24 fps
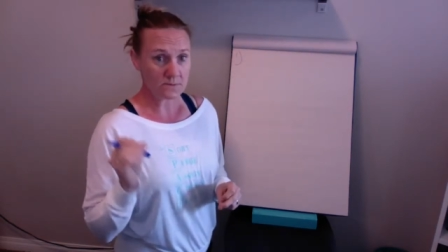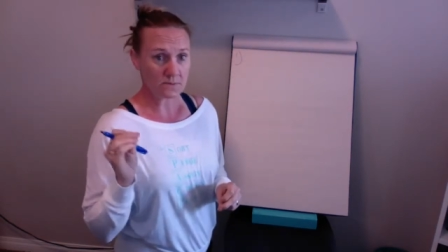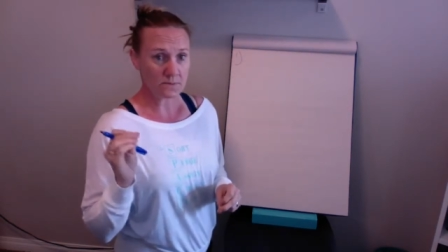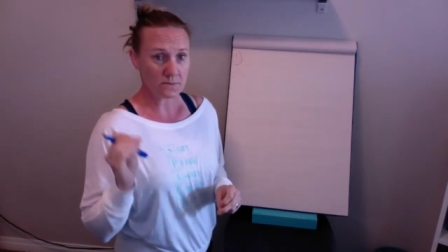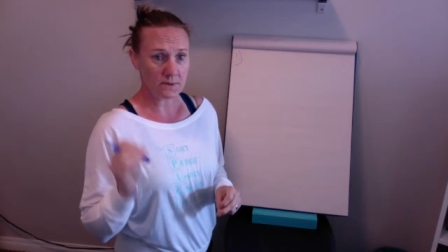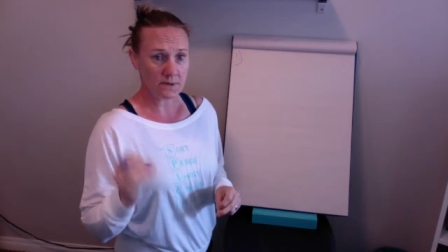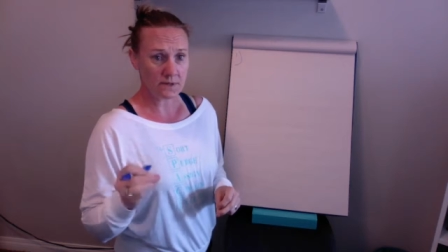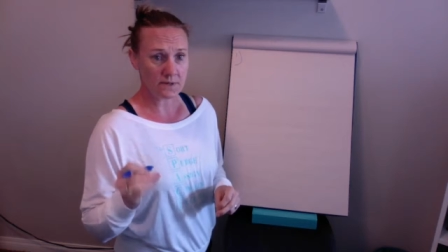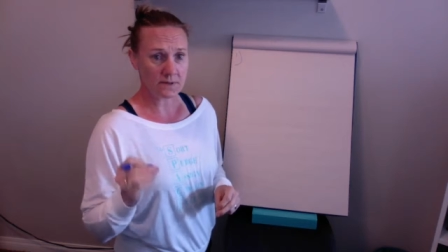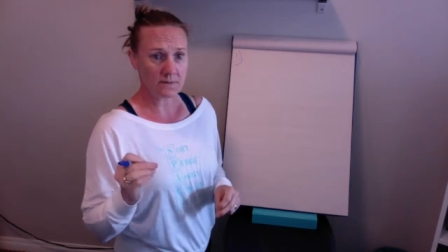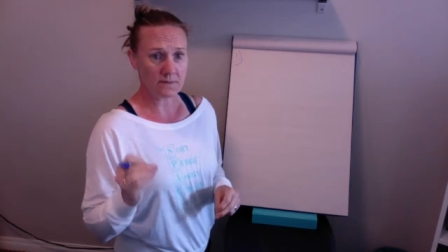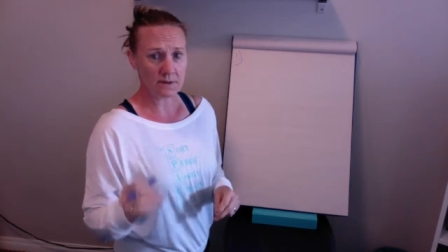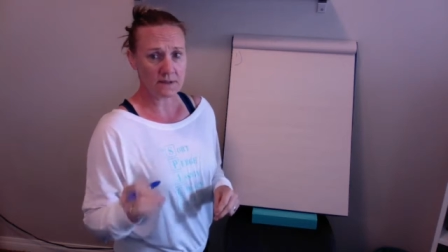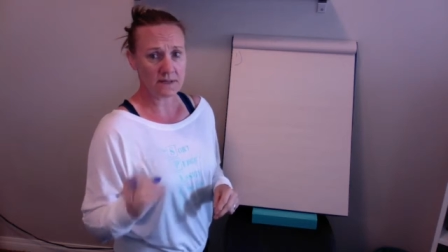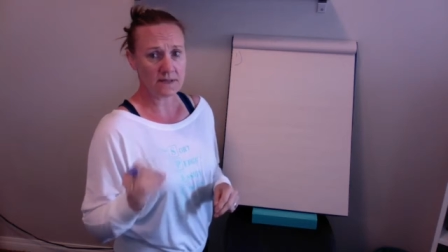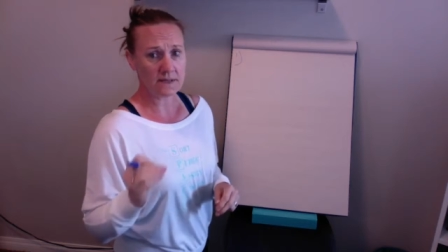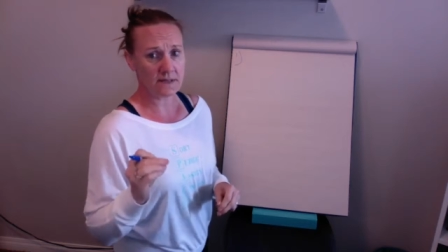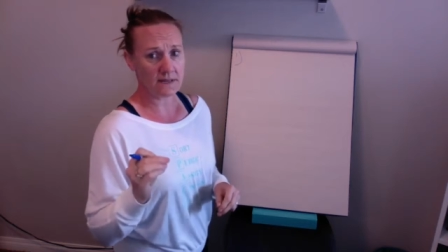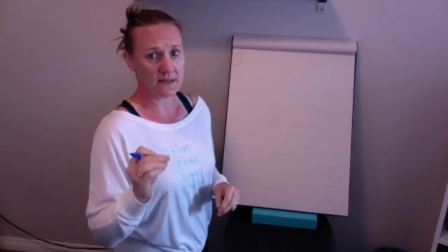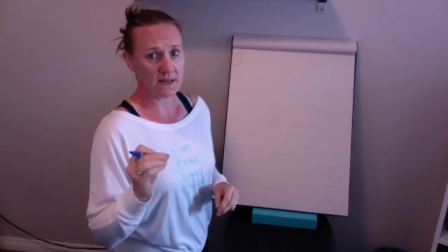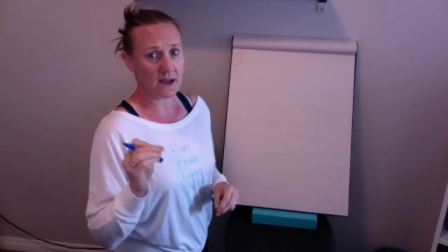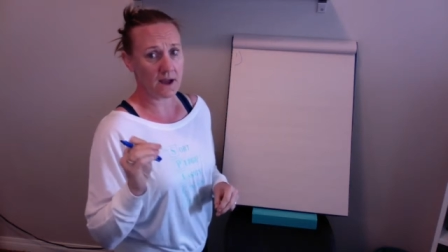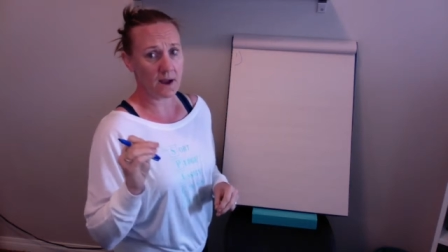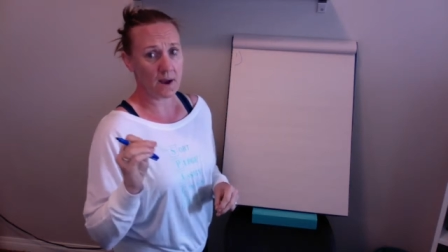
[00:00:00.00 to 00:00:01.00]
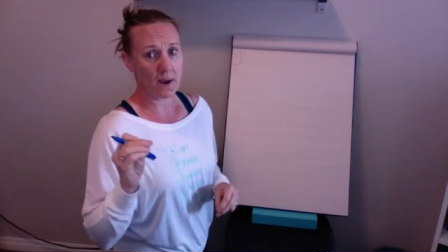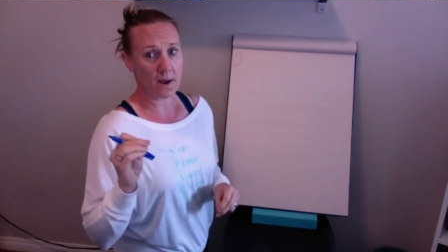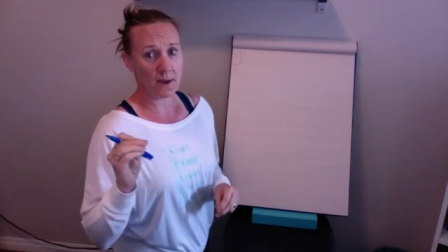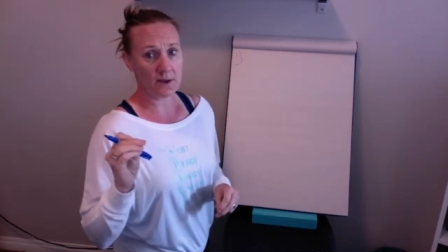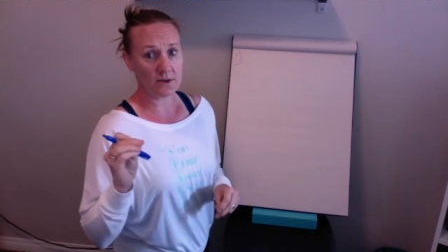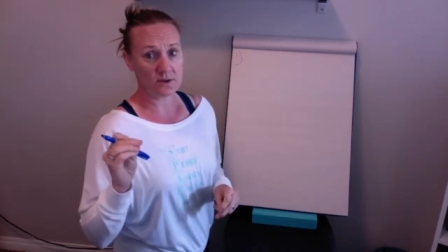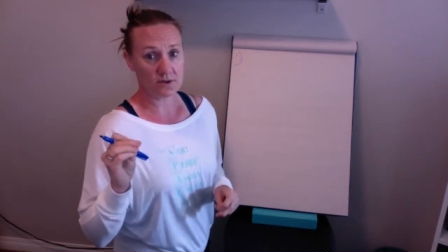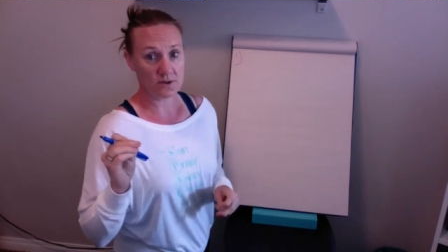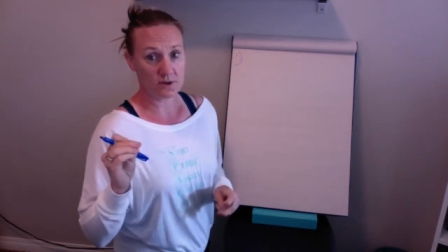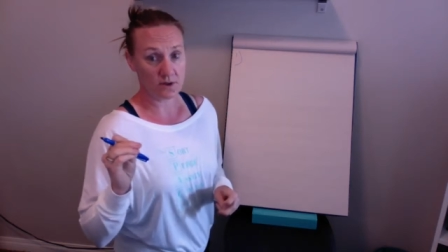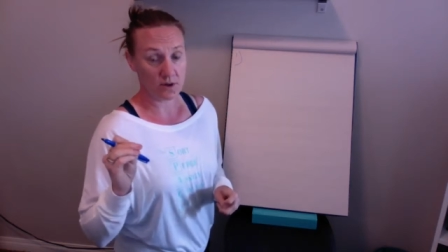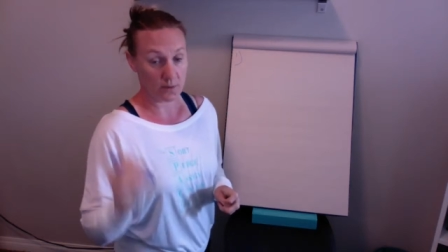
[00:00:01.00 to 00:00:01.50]
really, really
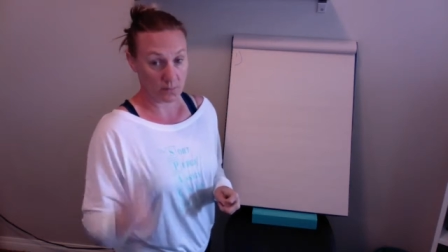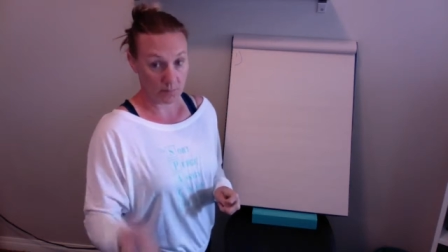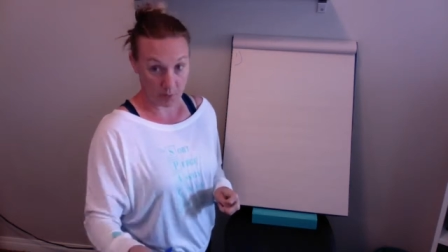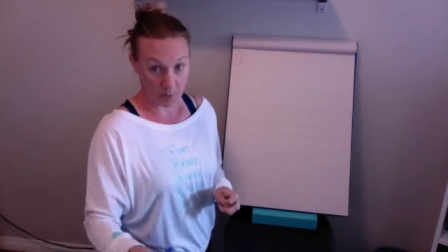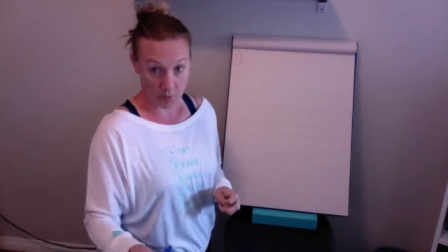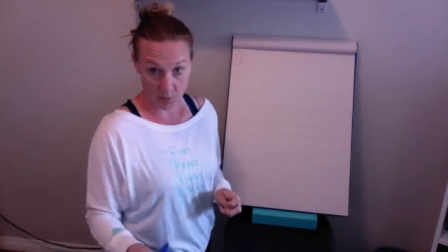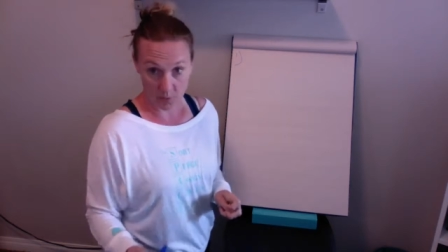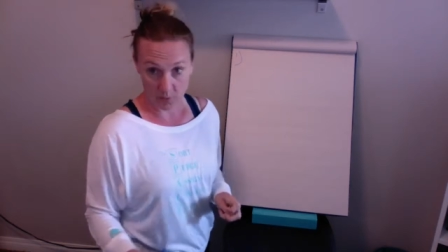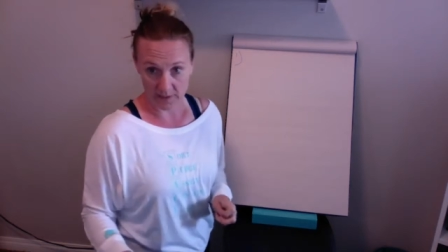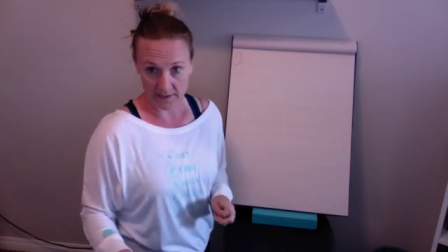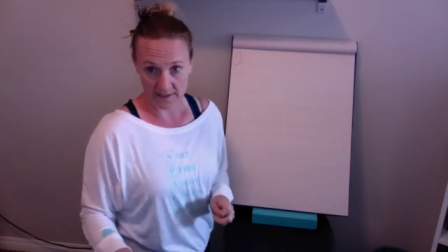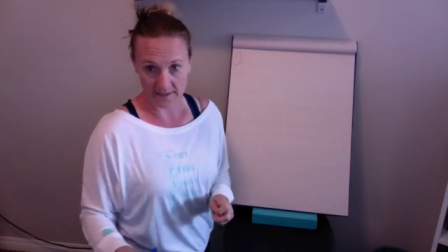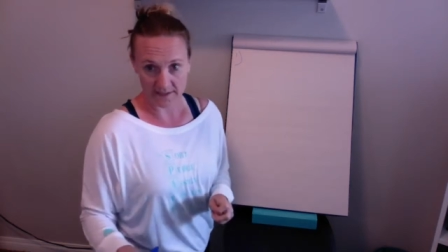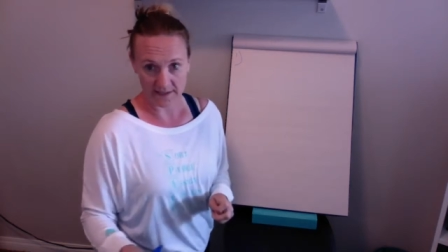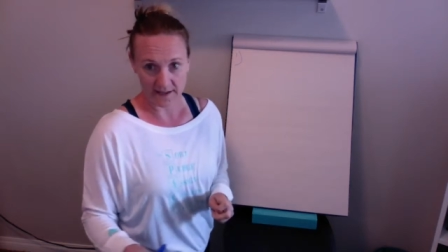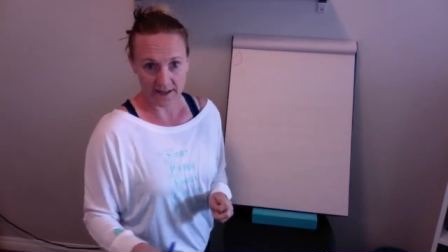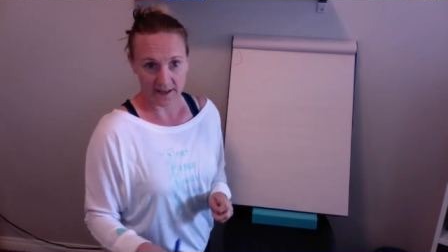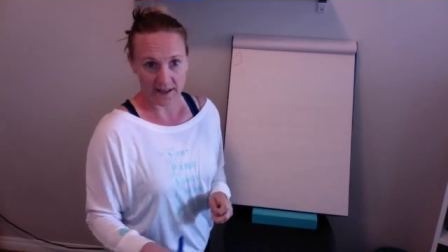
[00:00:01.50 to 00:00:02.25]
important.